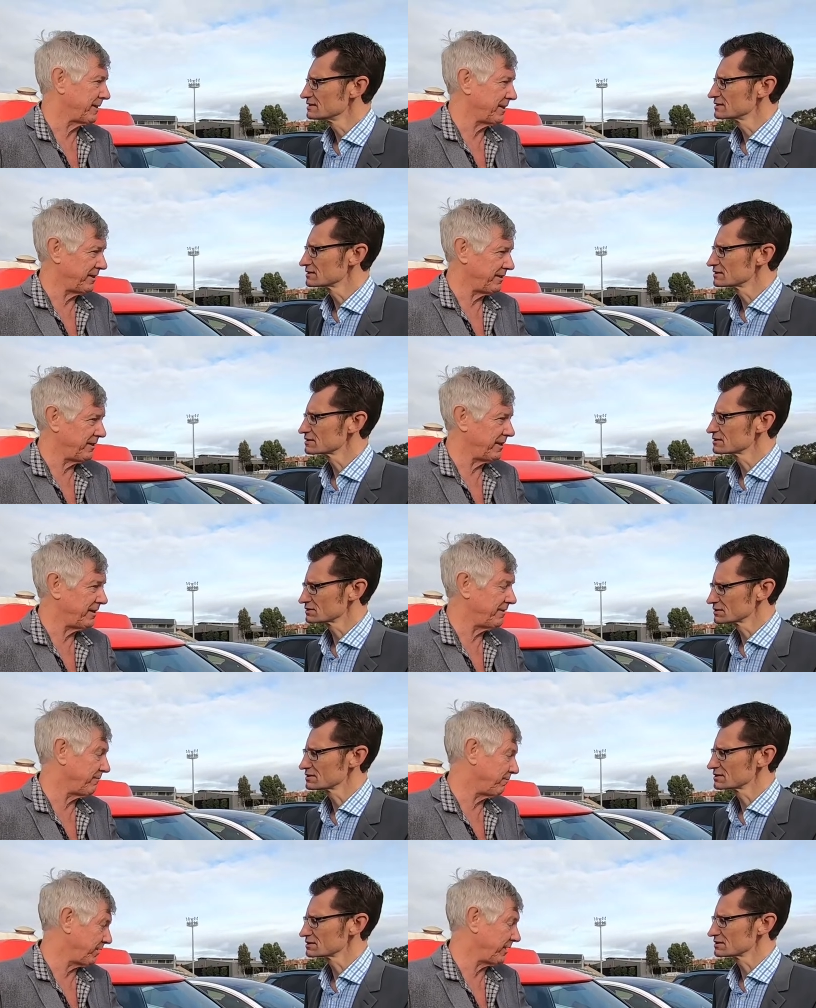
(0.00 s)
Speaker 1: one, uh,
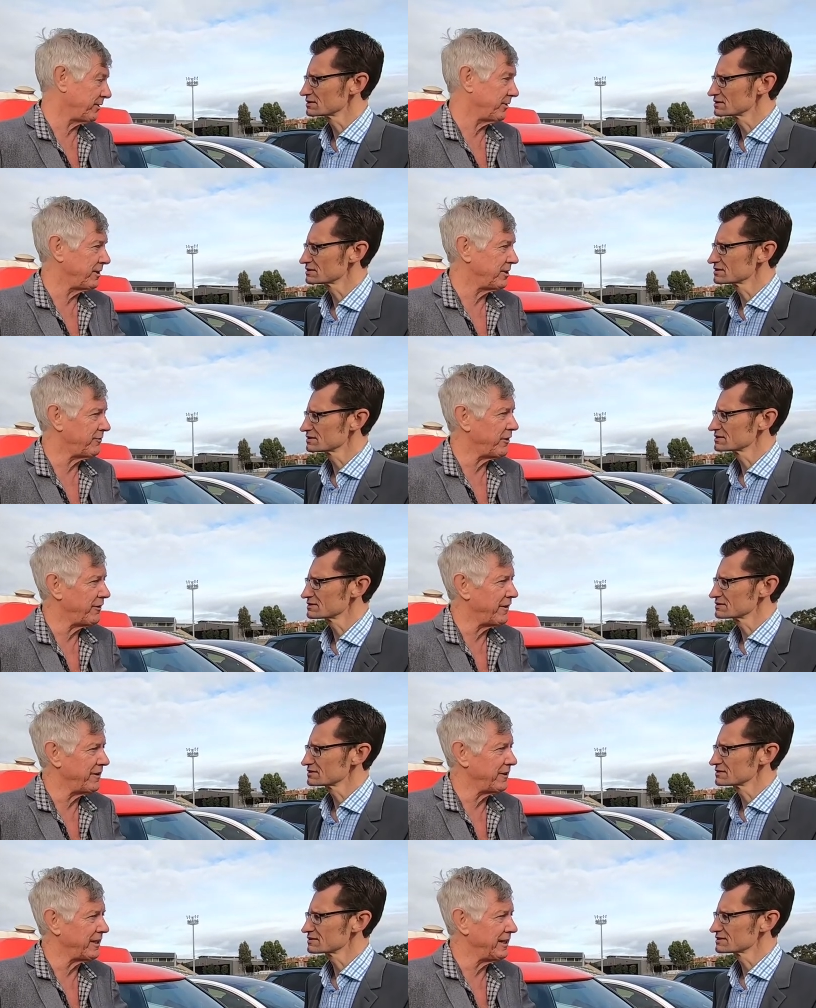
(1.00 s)
pretty good. It's
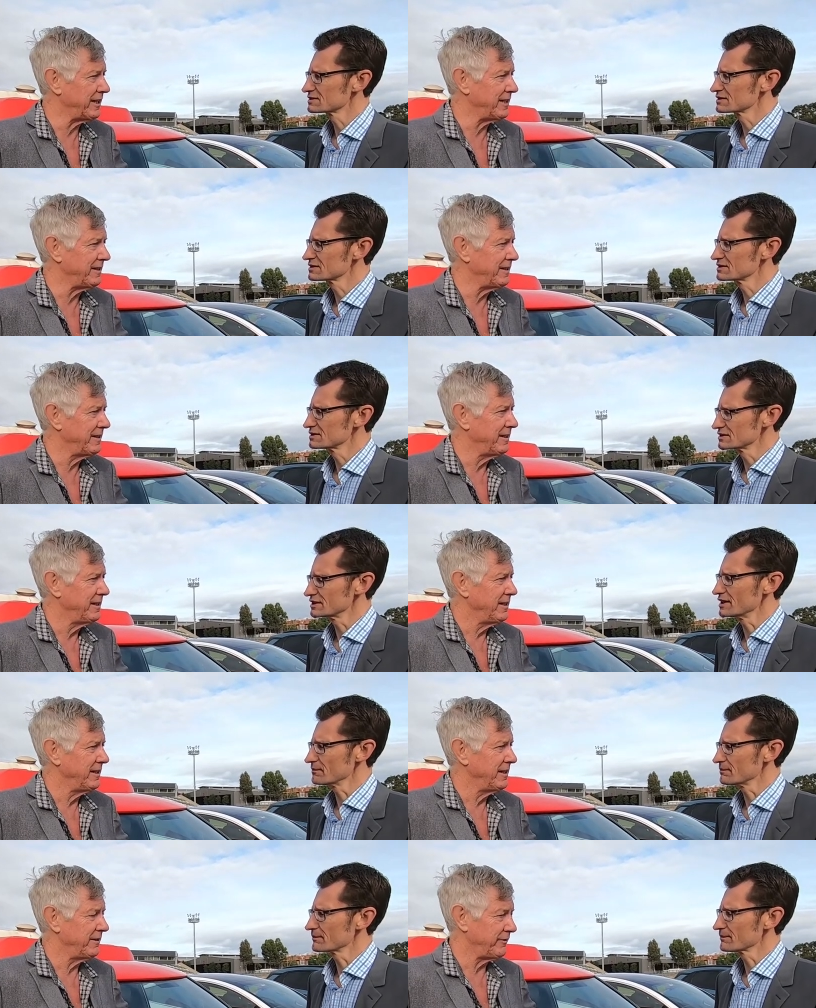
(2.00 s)
500 kilo. Yep.
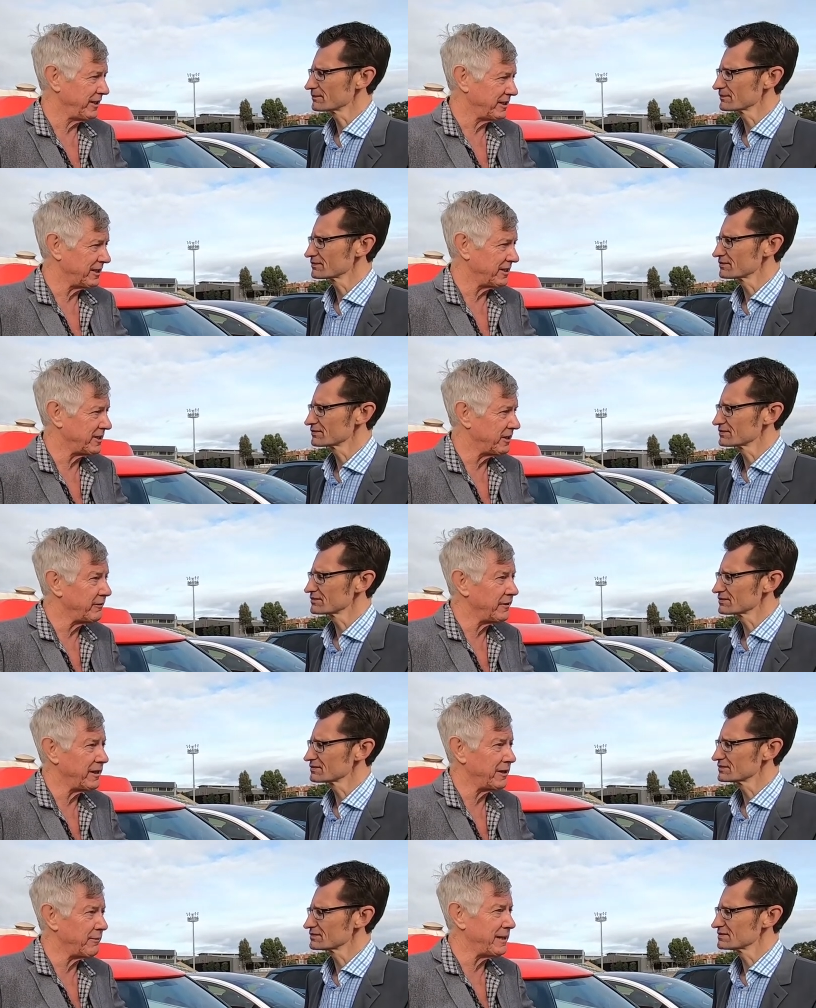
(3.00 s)
The vehicle itself
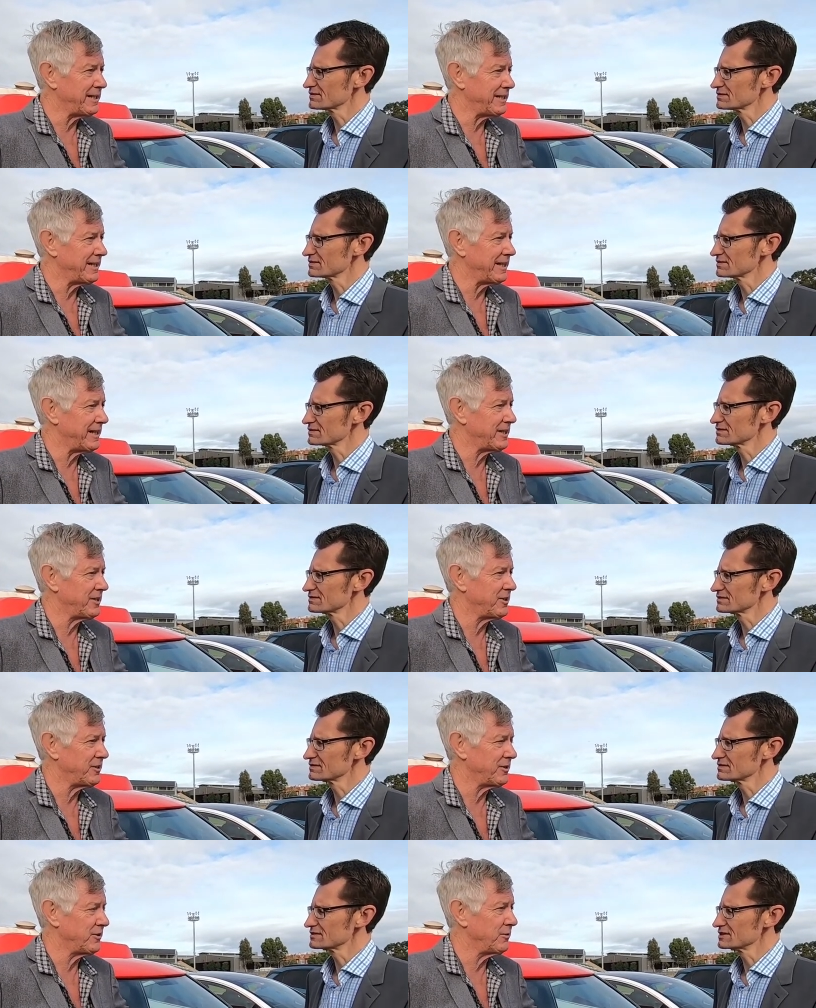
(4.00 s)
only weighs a thousand, so
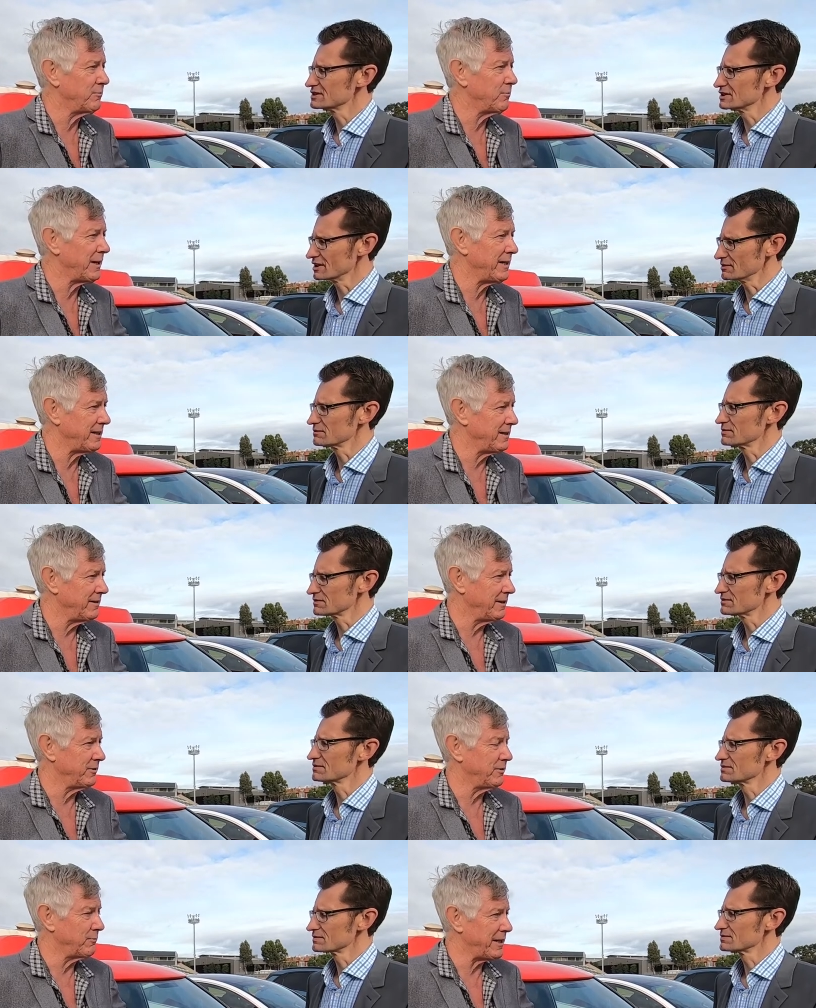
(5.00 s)
it's a good weight. Yep
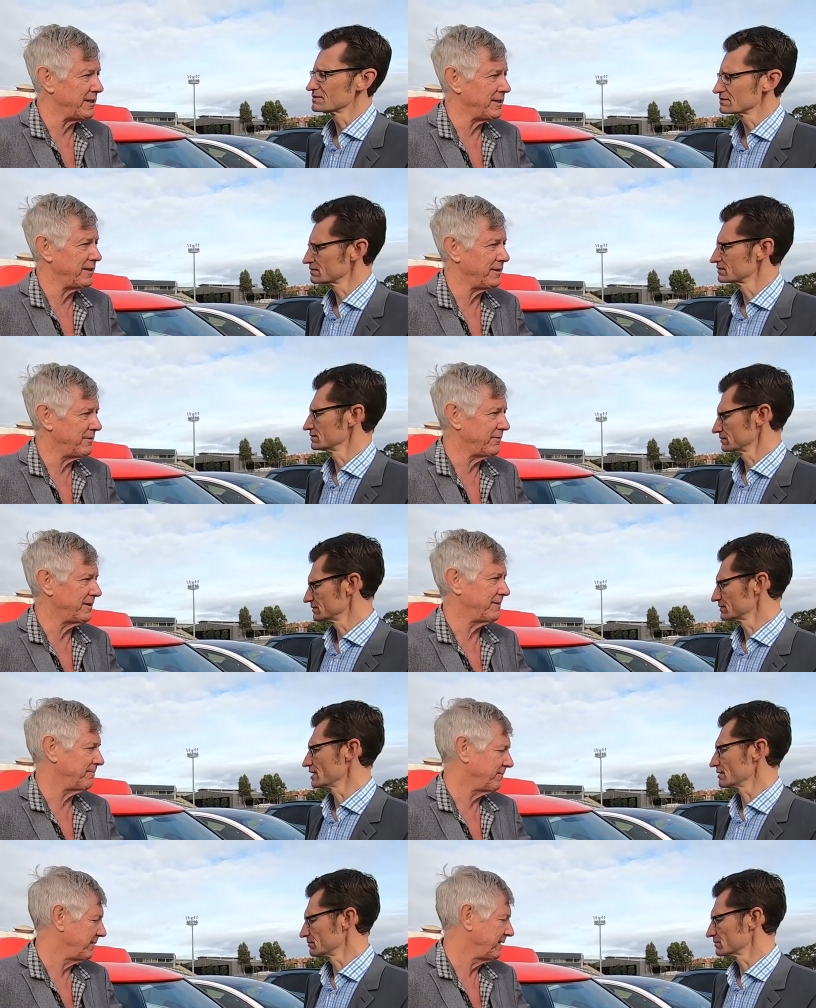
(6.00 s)
good weight to uh,
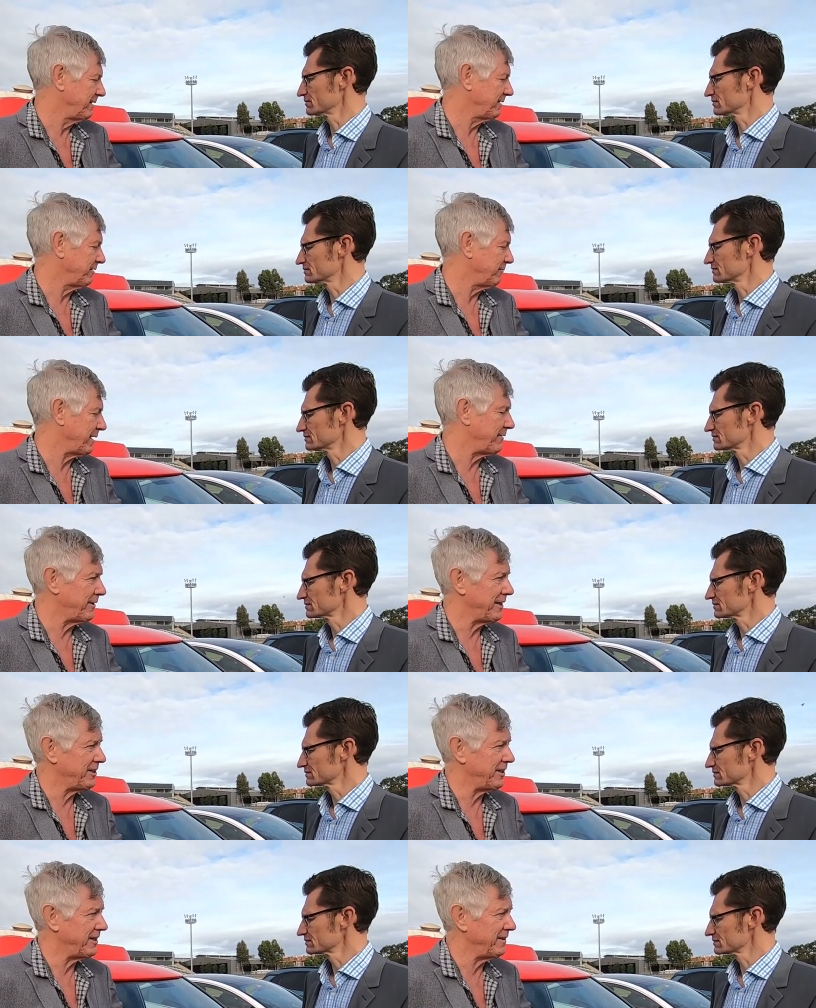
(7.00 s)
yep. good weight
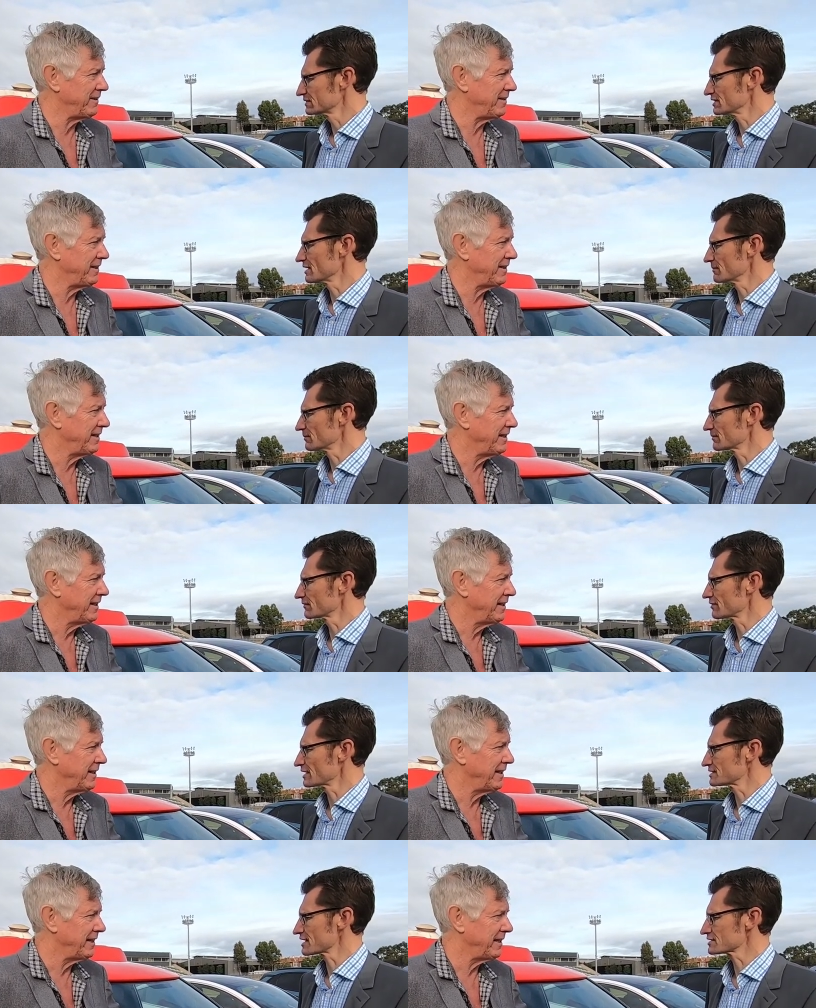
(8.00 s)
ratio.
Speaker 2: Yep,
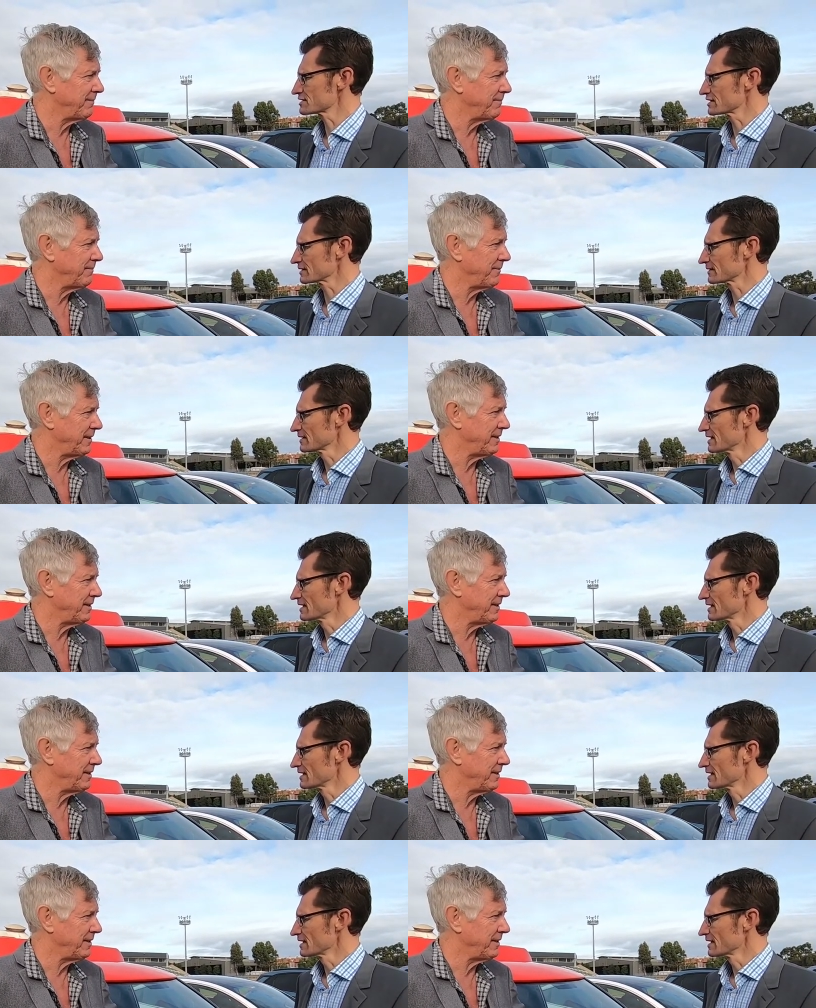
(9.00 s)
fantastic. Uh,